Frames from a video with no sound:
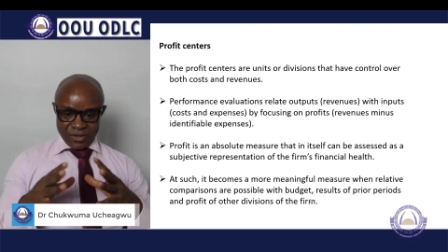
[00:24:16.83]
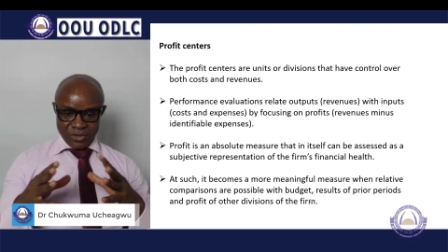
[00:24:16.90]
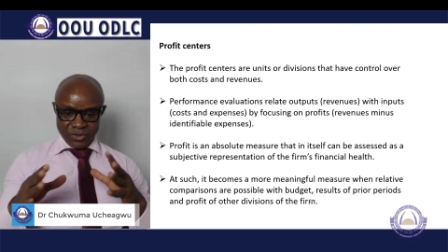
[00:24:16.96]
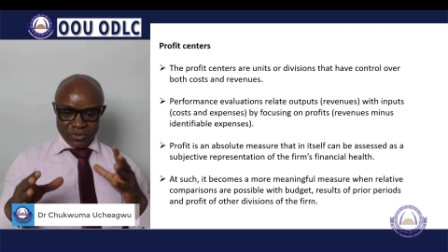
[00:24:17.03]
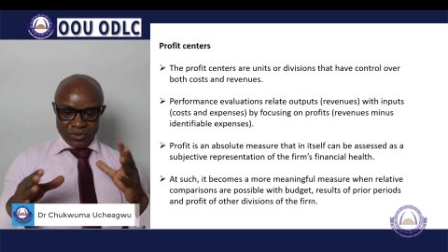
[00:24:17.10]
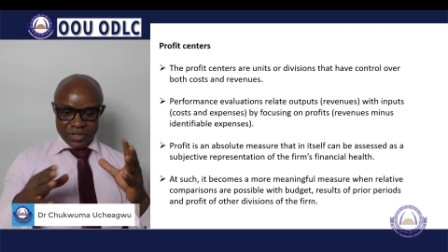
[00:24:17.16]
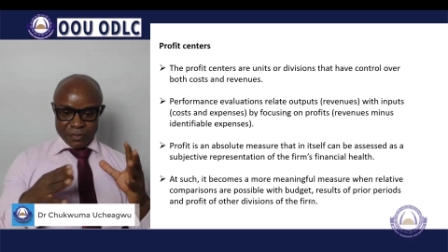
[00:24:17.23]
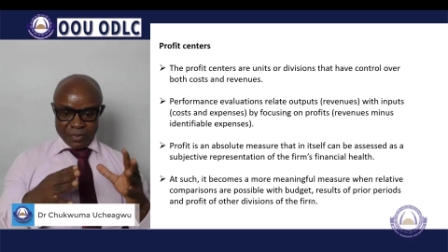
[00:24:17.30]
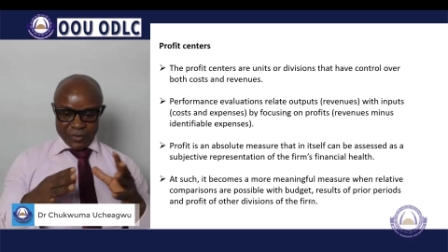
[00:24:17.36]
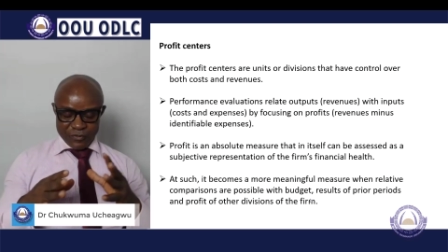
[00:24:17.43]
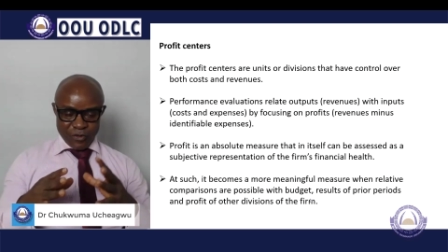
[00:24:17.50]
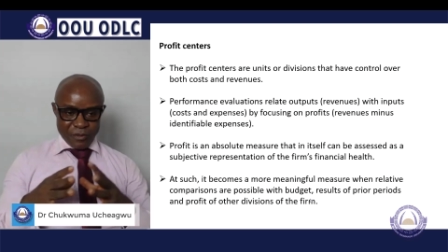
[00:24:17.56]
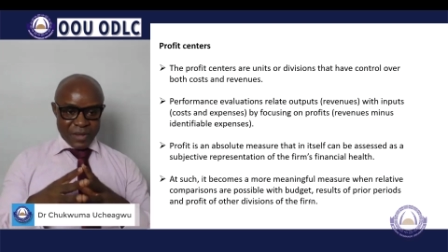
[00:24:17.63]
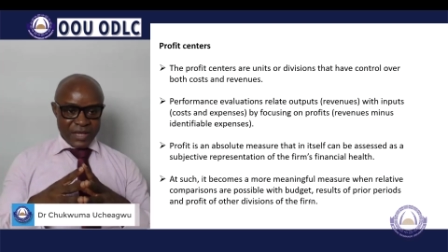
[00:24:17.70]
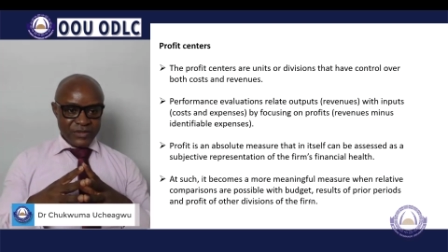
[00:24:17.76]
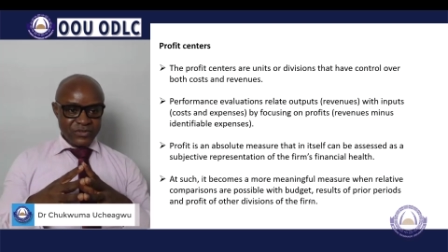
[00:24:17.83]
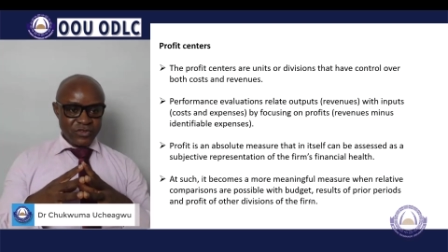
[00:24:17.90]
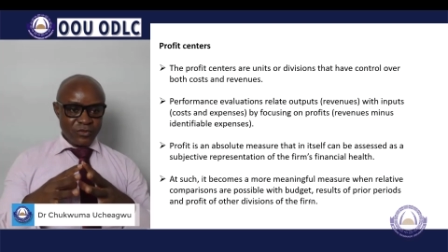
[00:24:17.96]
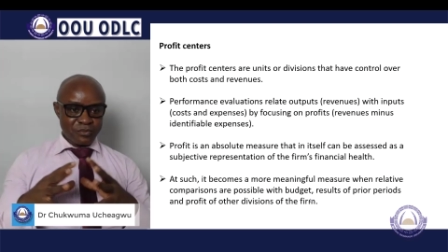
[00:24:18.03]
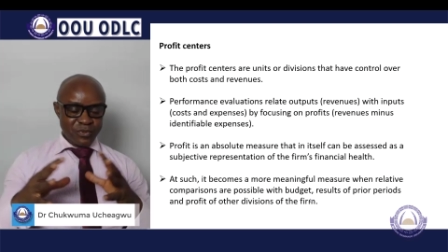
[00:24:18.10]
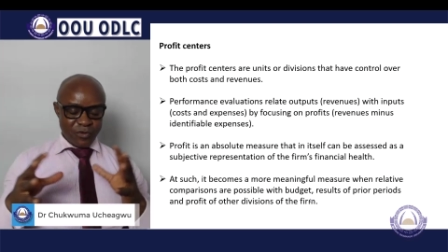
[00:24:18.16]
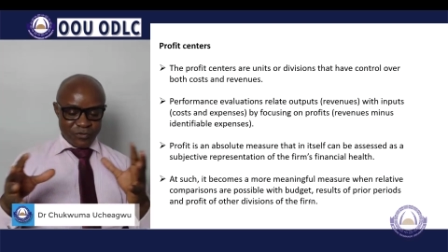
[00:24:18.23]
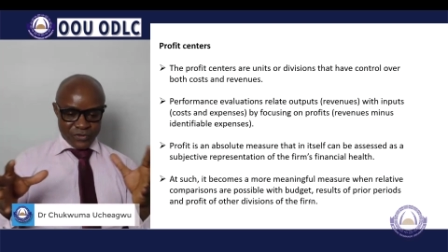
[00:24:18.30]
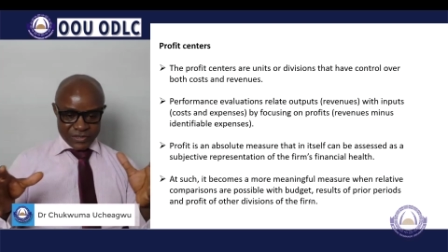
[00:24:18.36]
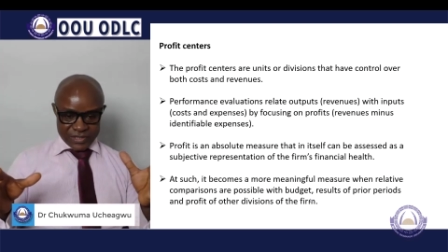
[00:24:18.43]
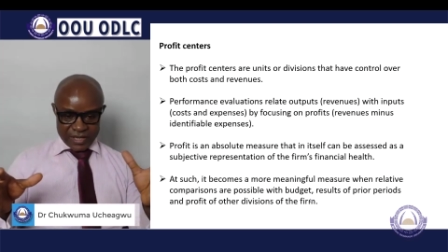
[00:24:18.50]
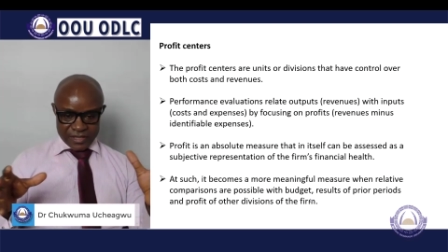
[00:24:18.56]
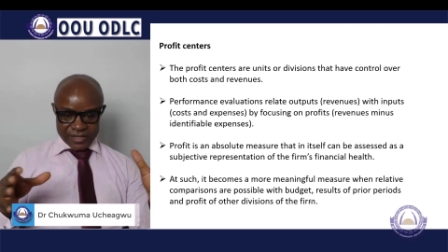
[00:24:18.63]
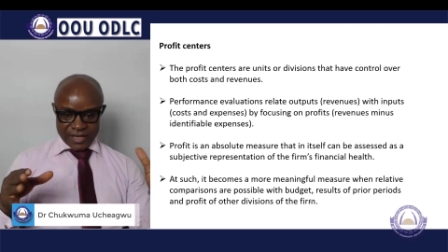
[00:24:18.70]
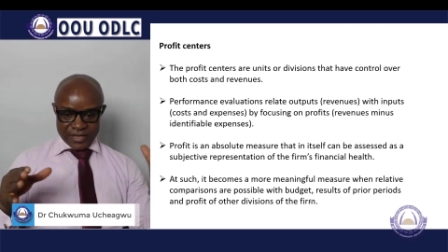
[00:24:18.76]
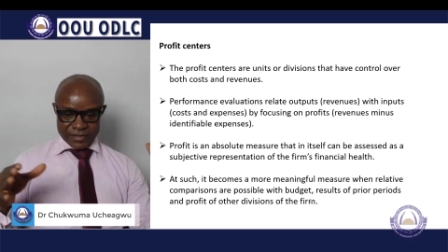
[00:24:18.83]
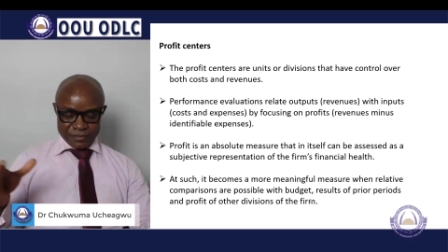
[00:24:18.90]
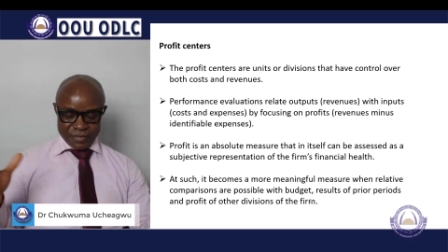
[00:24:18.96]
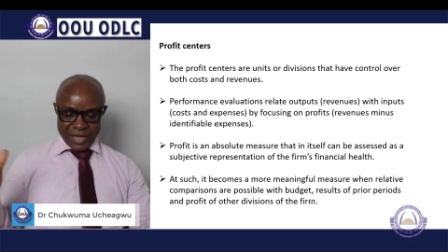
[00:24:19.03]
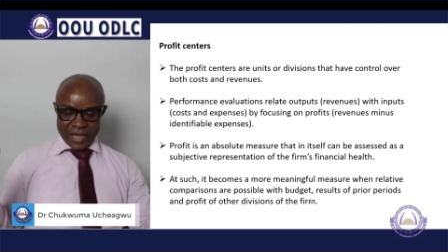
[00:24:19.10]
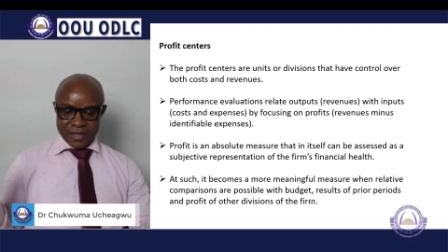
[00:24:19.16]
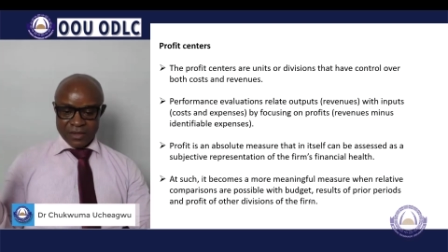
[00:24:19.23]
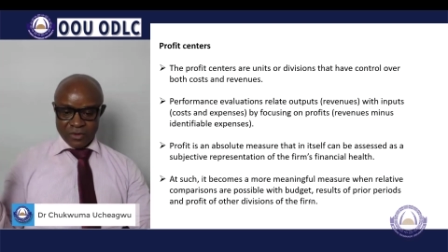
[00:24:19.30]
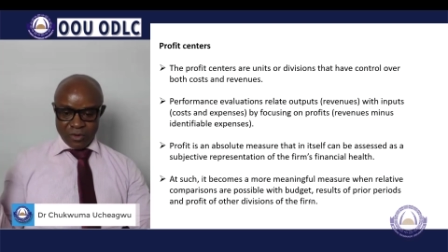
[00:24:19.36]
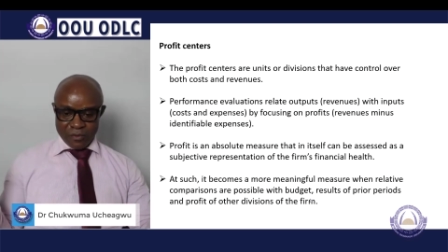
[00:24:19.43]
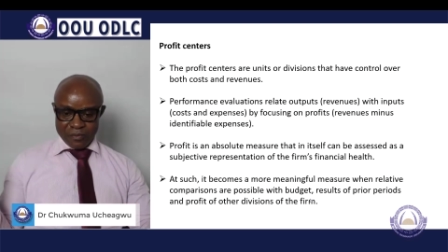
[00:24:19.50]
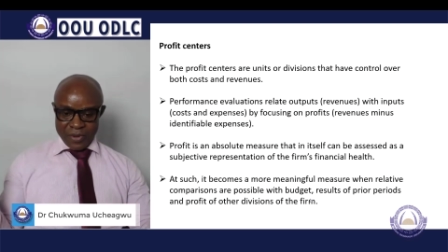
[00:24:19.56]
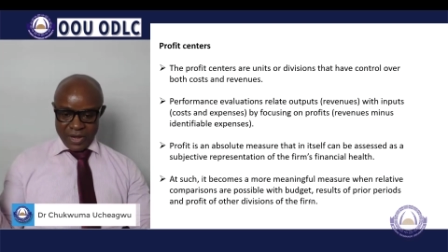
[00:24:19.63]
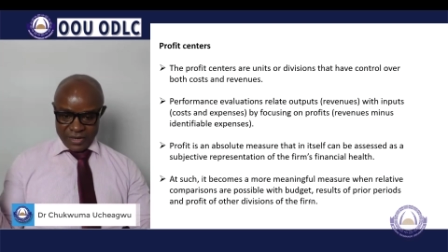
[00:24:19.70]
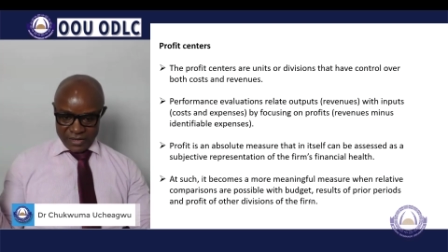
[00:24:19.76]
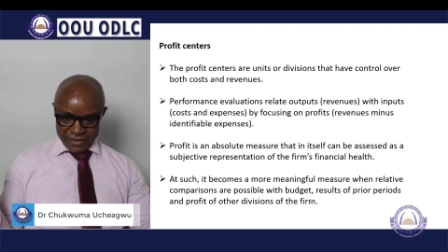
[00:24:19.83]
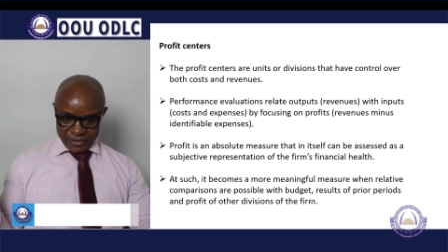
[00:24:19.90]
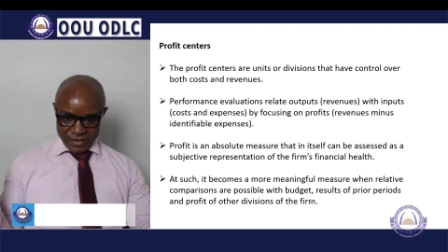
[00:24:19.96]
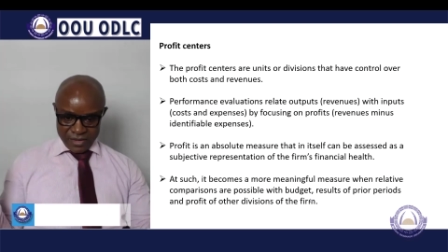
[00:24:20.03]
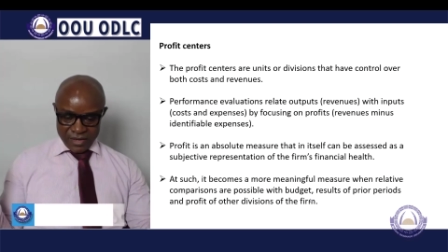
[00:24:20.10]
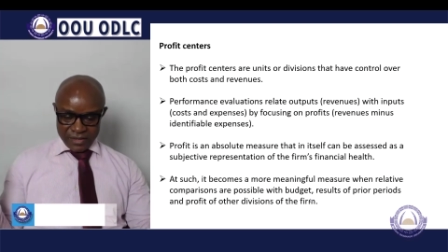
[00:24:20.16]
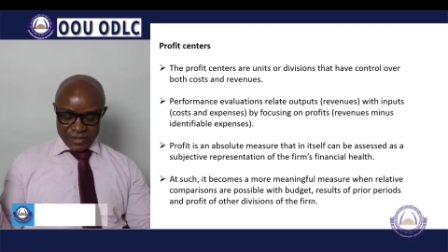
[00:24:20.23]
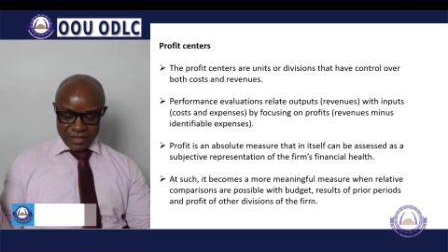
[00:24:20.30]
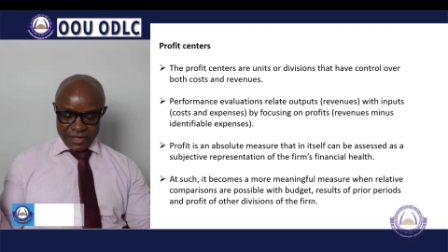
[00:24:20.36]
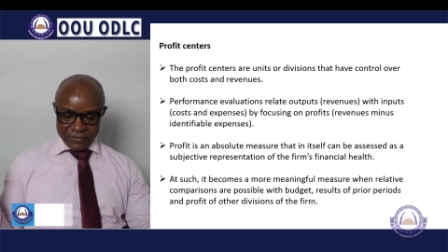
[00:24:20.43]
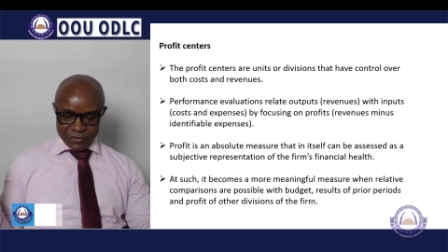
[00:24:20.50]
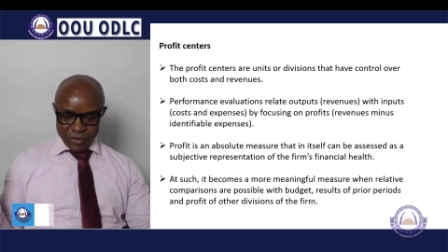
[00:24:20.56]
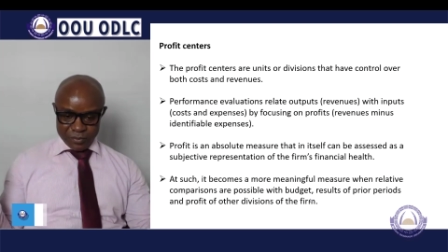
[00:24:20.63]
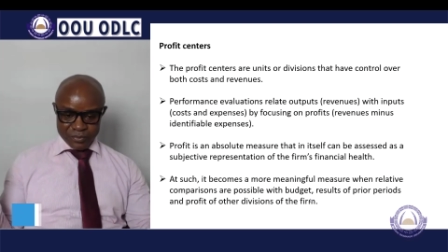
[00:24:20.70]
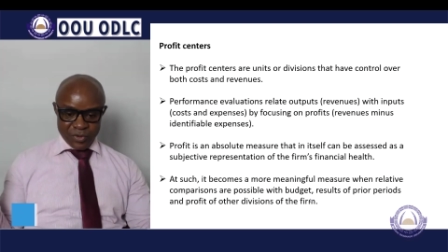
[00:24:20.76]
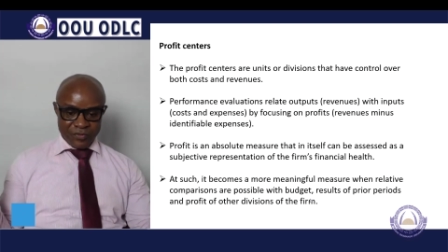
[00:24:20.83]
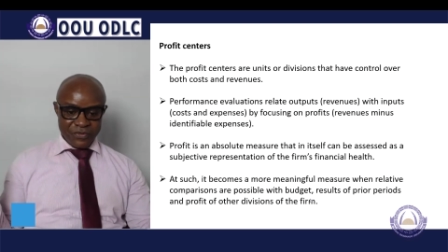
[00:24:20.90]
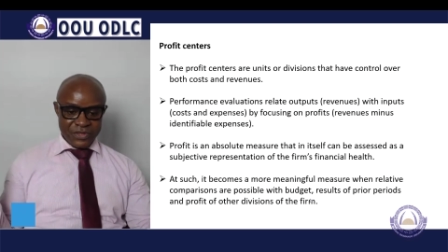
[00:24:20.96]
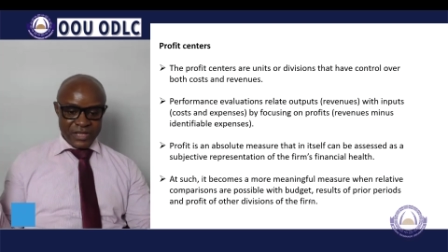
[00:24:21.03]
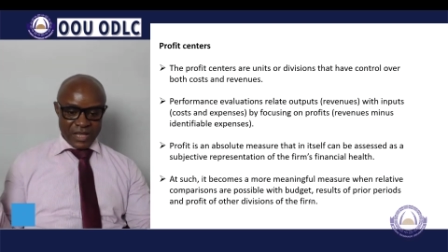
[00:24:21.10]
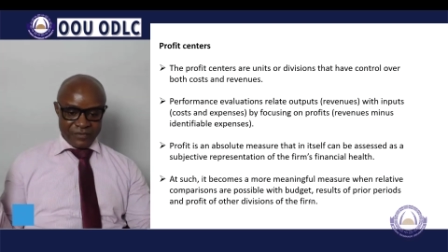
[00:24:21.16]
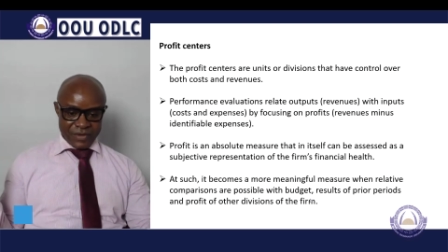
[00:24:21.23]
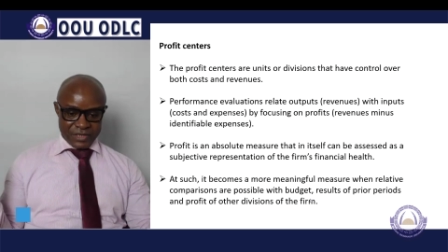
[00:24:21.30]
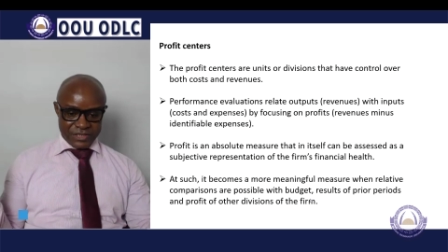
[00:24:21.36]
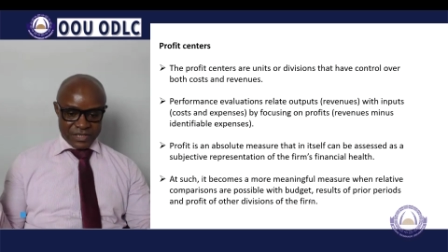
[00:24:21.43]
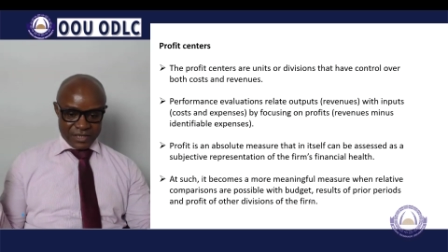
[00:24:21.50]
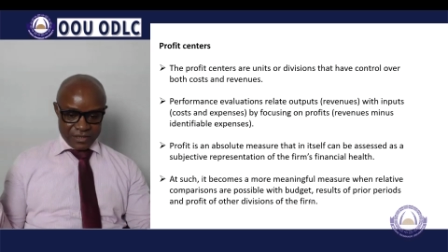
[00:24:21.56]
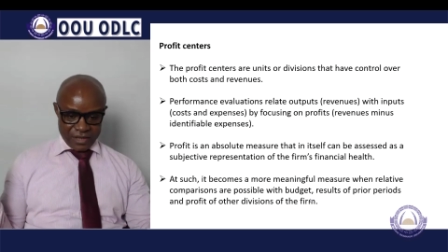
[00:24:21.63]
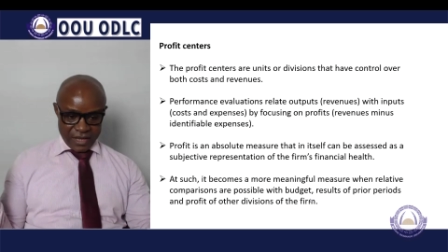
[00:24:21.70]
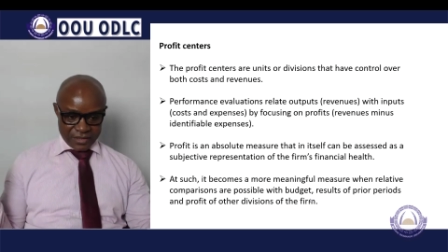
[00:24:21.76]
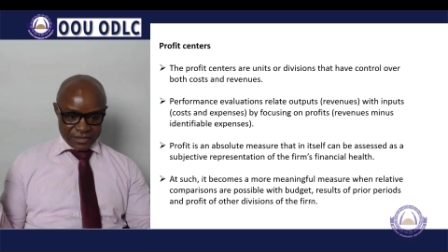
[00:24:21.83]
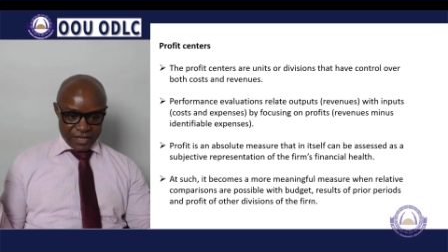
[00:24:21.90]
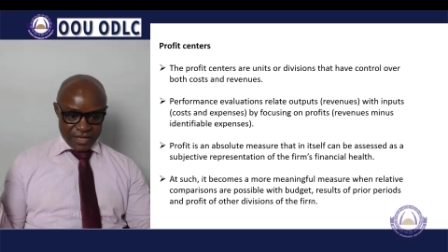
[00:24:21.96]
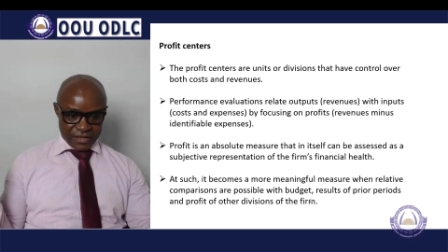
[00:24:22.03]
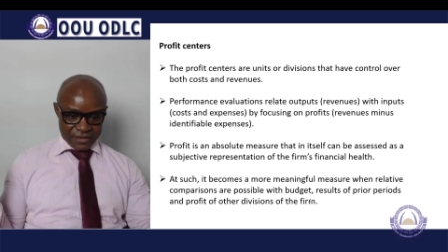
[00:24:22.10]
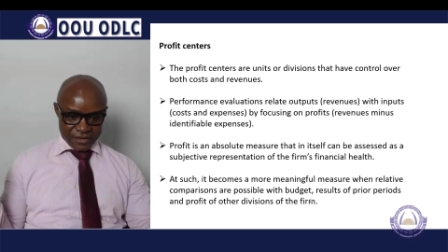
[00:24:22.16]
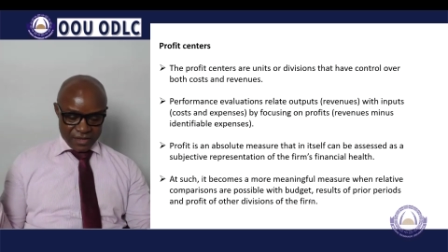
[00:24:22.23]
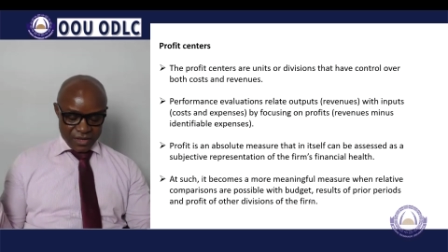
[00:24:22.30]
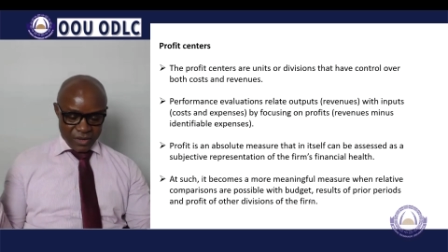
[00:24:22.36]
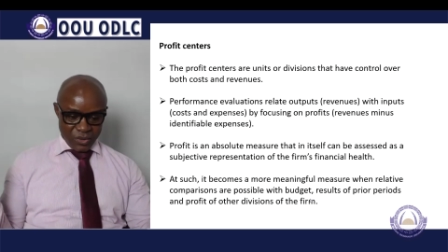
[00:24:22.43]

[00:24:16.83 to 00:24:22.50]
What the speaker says: the performance of profit centers by comparing the level of profit they have attained